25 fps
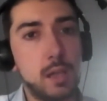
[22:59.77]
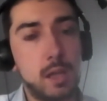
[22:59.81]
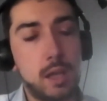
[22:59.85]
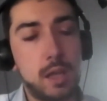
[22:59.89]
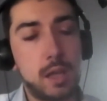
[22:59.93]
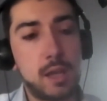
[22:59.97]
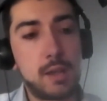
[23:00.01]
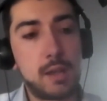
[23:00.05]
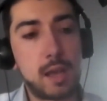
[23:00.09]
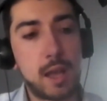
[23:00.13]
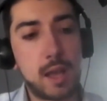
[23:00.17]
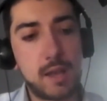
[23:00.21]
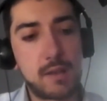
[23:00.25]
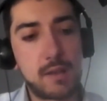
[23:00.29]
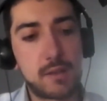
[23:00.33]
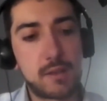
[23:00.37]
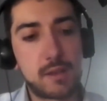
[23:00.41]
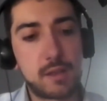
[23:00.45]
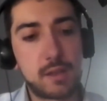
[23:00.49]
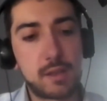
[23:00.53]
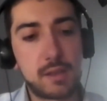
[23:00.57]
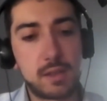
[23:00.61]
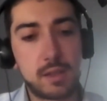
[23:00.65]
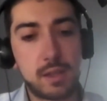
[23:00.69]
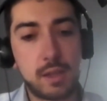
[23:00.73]
And as a
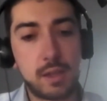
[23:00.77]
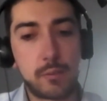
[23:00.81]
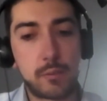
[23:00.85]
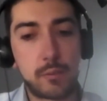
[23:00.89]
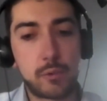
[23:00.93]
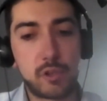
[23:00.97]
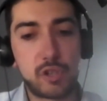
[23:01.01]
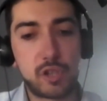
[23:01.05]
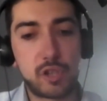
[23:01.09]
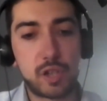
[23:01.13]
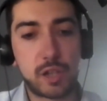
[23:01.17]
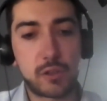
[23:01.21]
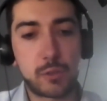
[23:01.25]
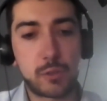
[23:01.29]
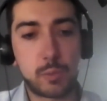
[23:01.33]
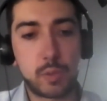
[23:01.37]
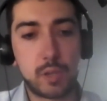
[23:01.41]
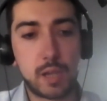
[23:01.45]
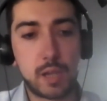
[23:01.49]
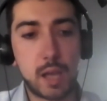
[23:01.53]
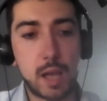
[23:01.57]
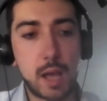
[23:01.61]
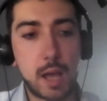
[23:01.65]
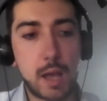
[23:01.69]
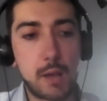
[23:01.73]
CNCF project,
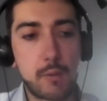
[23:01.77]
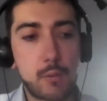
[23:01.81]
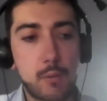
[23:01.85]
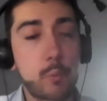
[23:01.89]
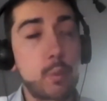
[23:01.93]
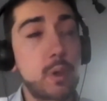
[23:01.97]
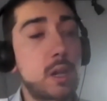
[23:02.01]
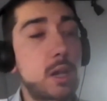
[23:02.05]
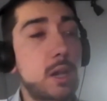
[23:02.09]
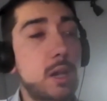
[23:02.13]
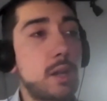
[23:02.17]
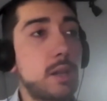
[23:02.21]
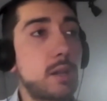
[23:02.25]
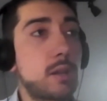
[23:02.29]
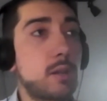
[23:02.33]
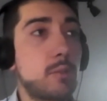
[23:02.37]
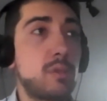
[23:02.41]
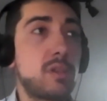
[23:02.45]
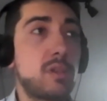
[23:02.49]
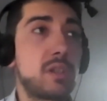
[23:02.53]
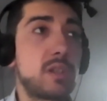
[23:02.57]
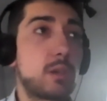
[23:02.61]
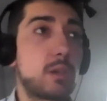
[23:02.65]
we have a weekly community